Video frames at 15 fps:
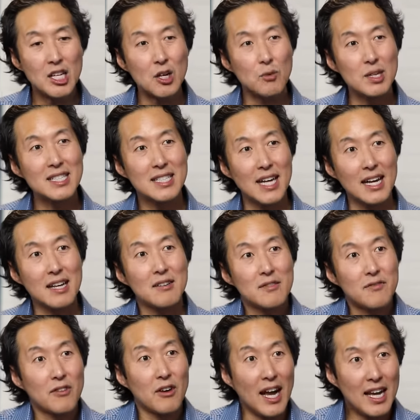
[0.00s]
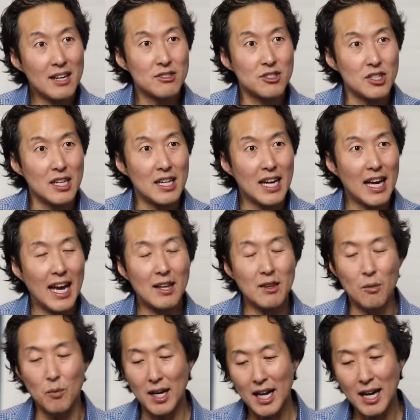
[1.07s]
You recycle it for energy, and
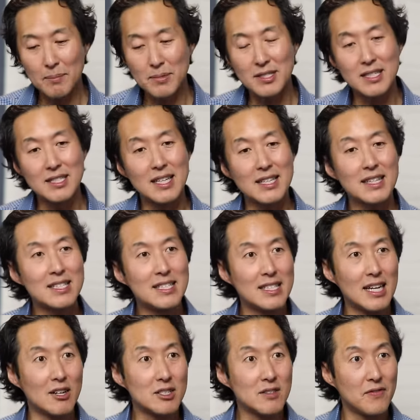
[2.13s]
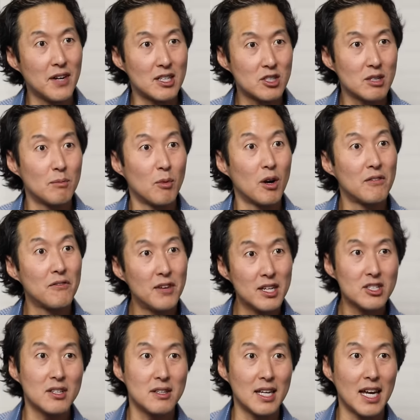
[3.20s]
then what happens is that the cells function more
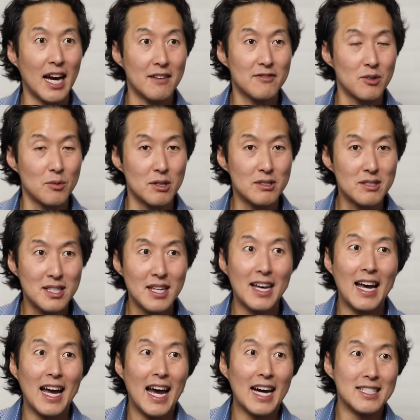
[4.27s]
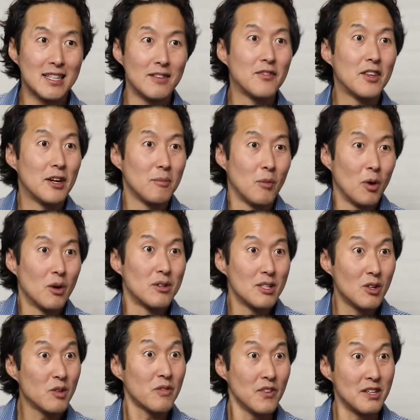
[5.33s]
efficiently afterwards, as if they're more
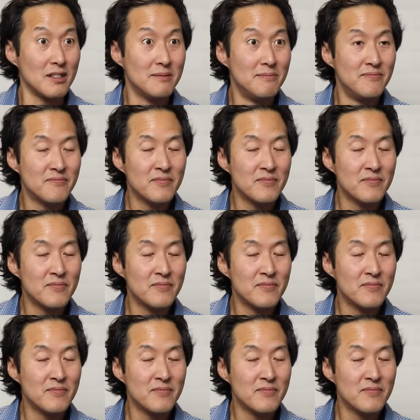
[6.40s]
youthful.